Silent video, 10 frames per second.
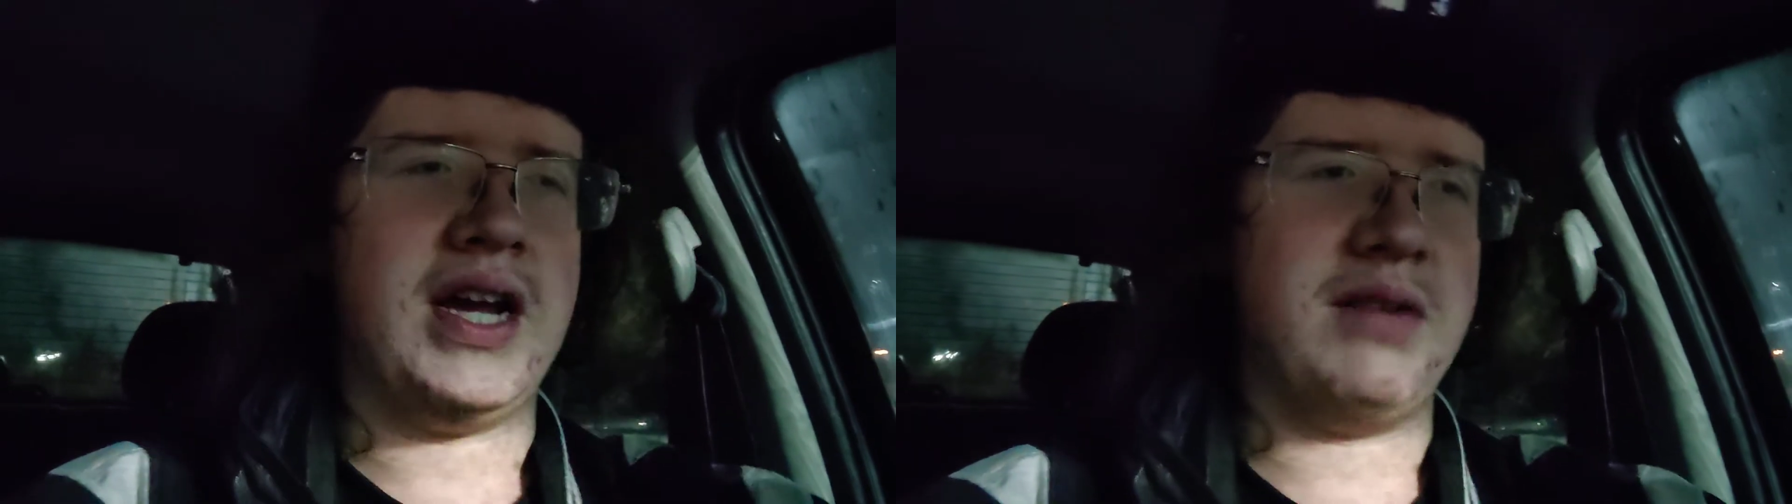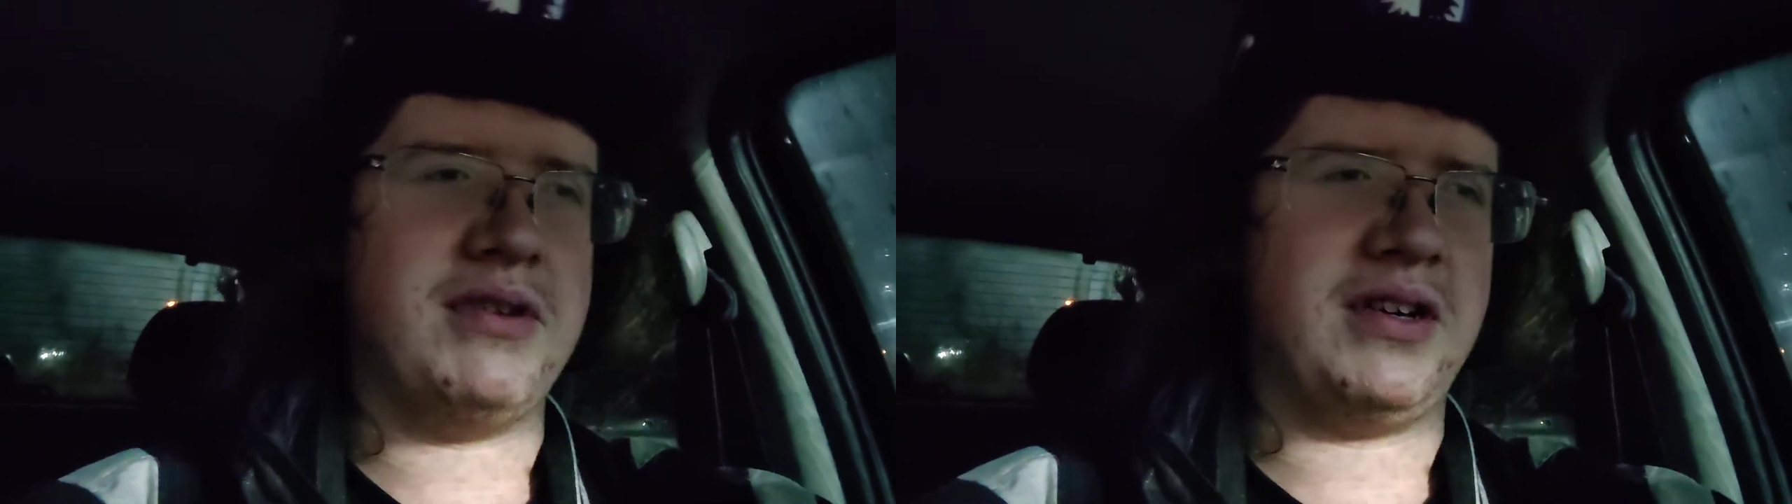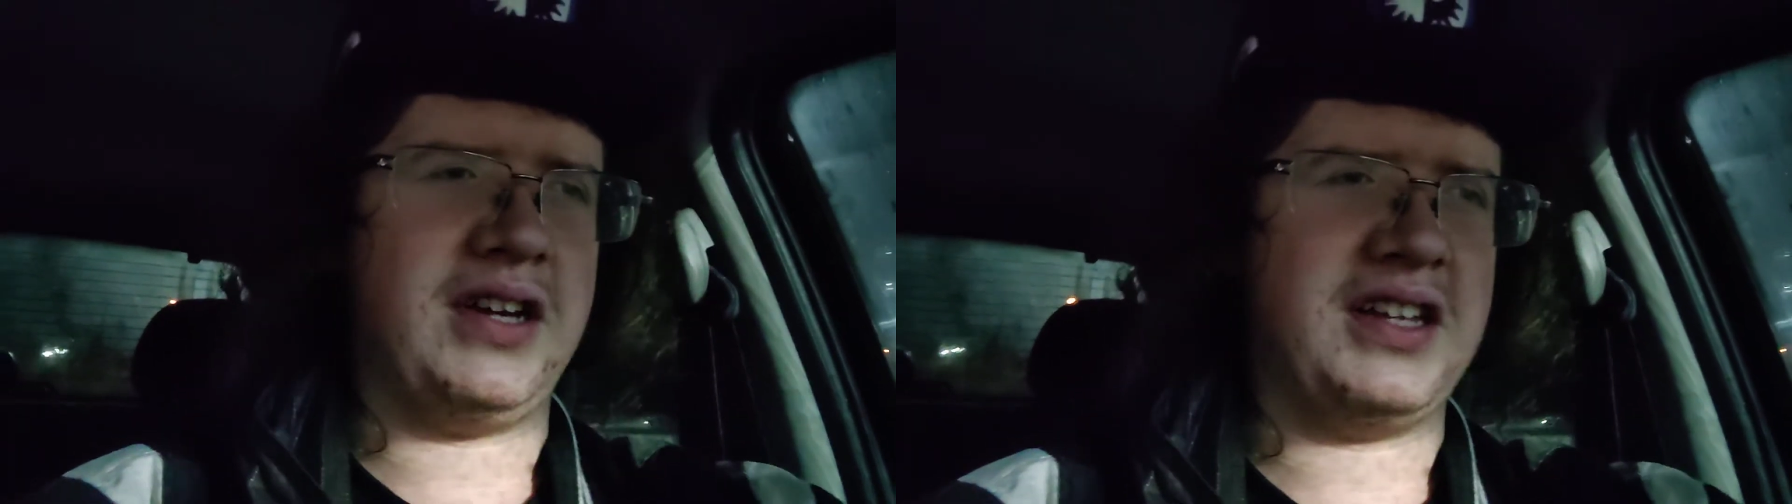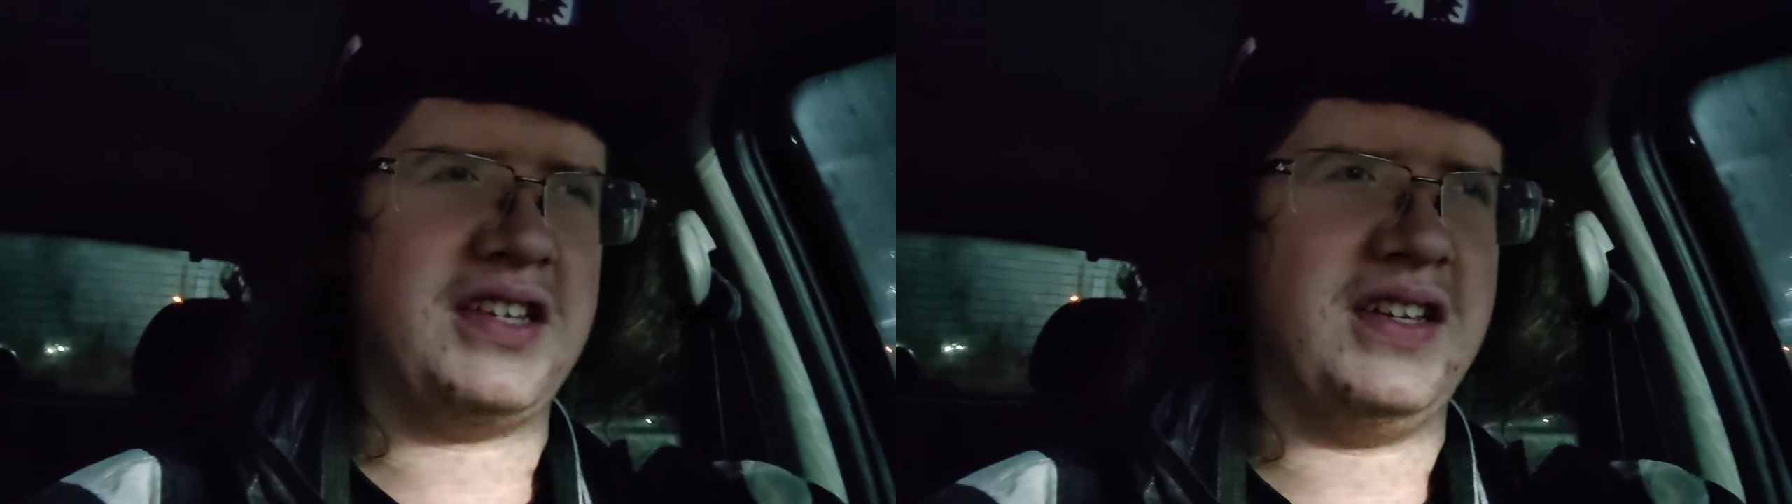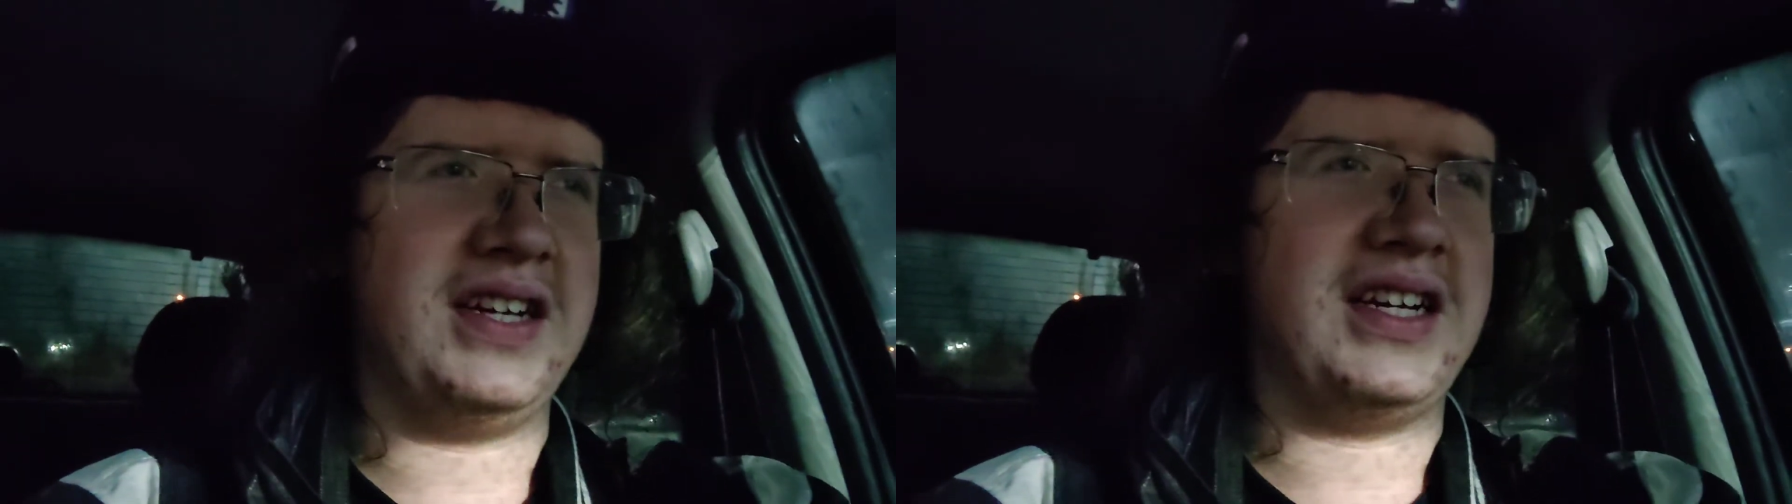Annabelle,
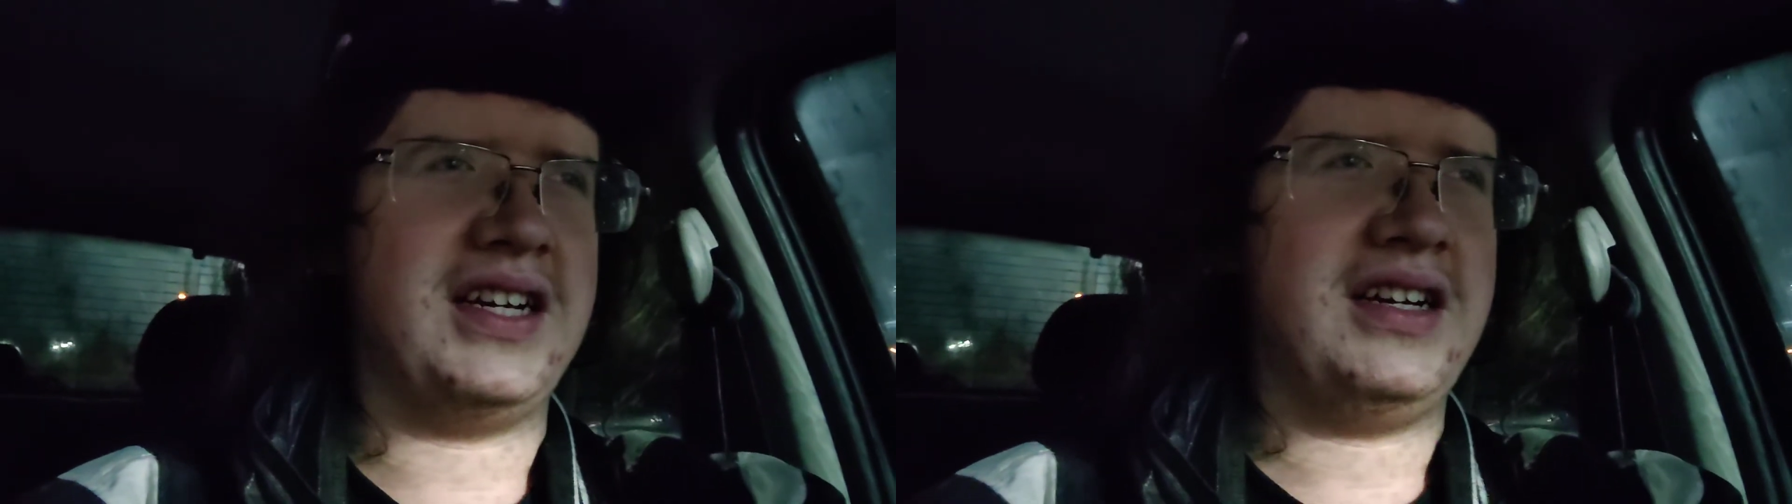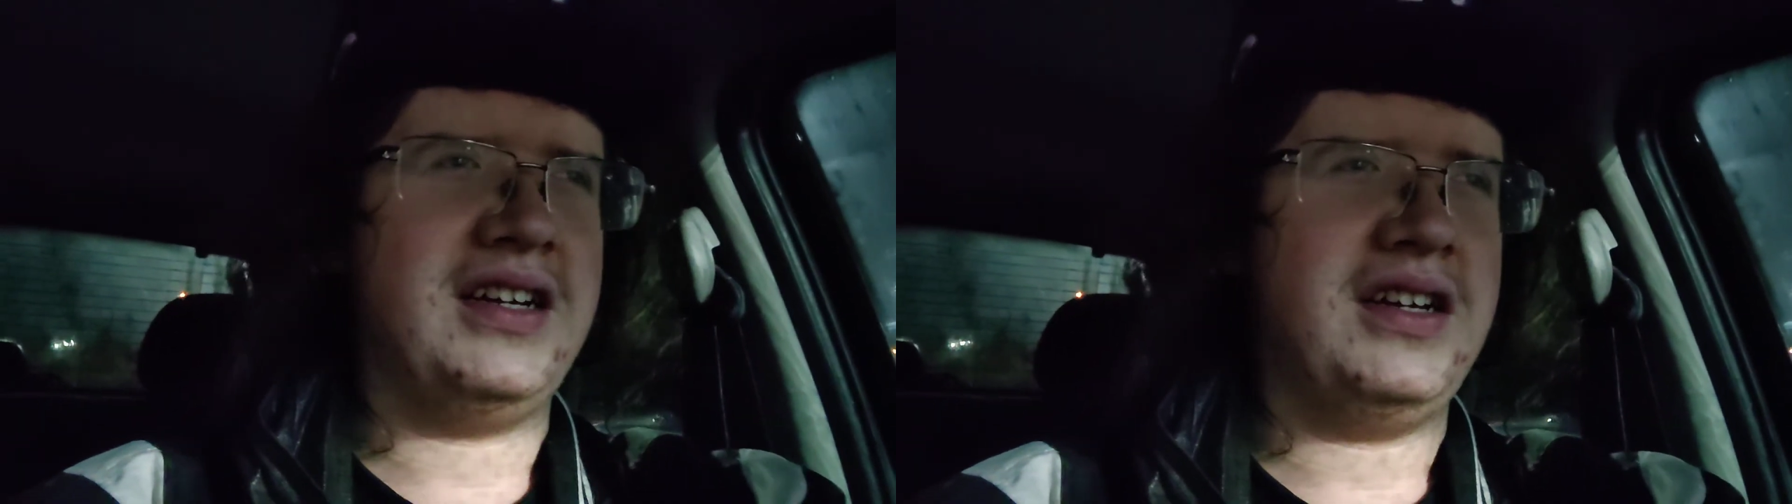gets like